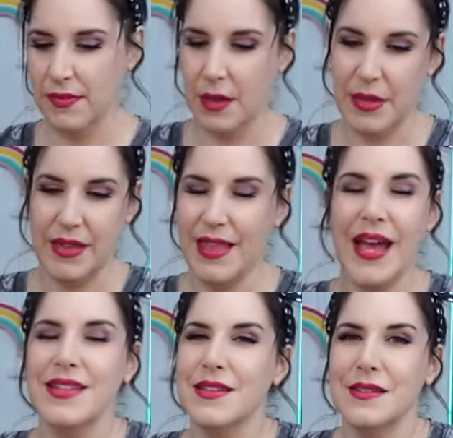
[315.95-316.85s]
I mean,
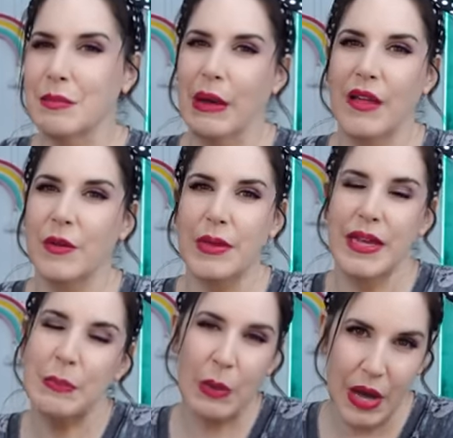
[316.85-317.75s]
that doesn't bother me.
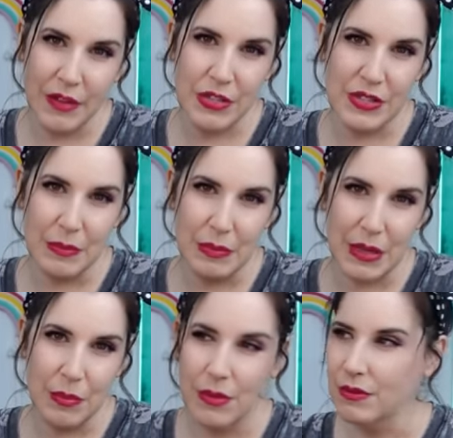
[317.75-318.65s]
It bothers some
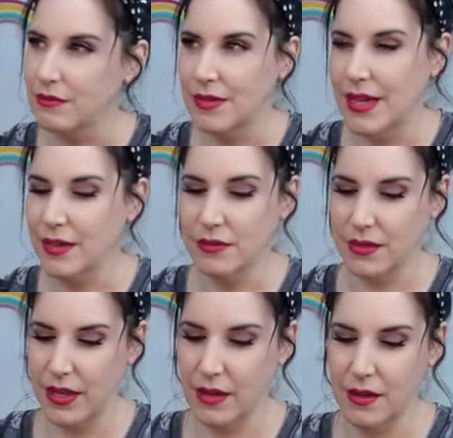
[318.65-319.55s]
people. I don't
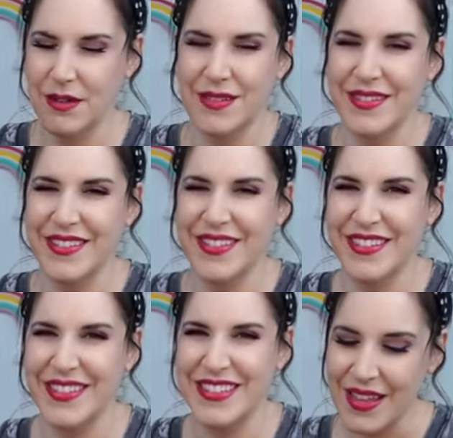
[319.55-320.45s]
care.
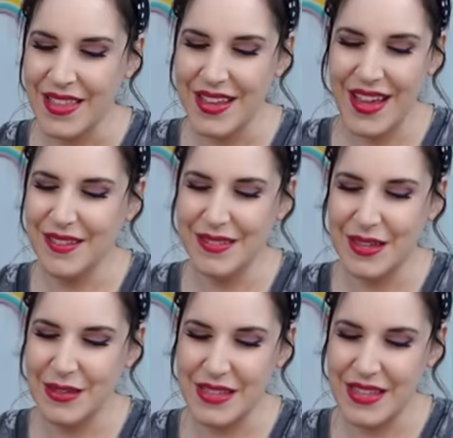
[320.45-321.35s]
I think, I don't
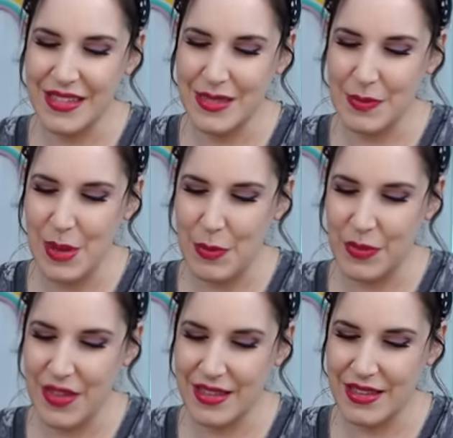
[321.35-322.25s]
know. I think some people
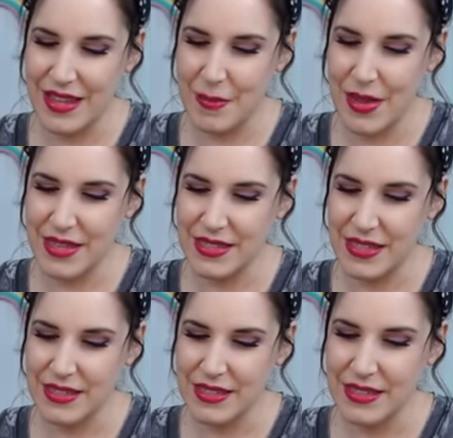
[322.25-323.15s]
think that that makes
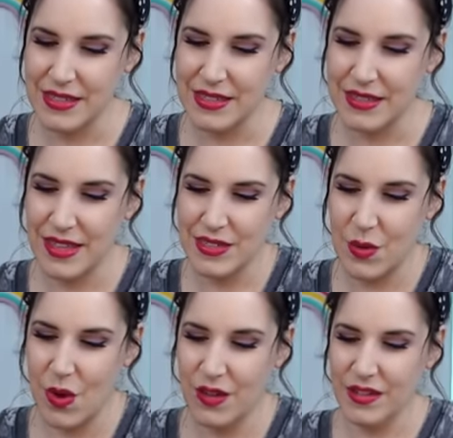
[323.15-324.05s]
it less
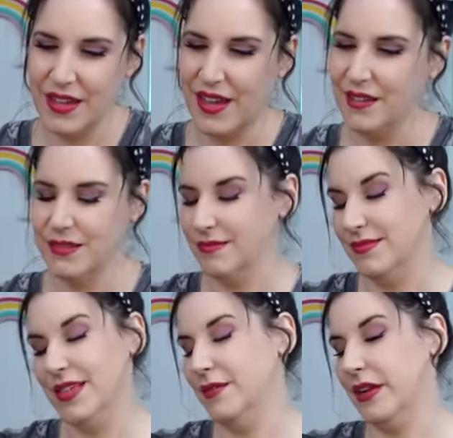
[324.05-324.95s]
quality. I don't,
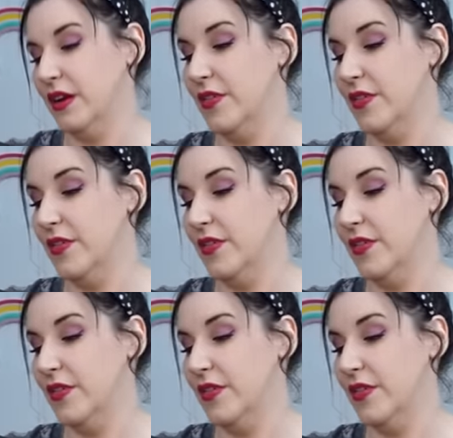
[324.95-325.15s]
I don't care.